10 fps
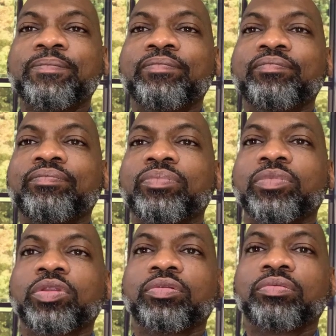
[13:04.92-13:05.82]

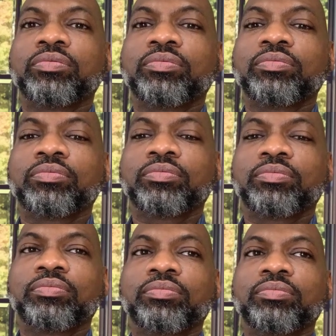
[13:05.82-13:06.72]

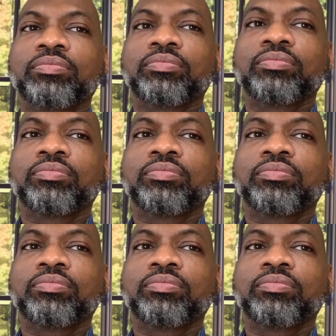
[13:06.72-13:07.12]
(no one is talking)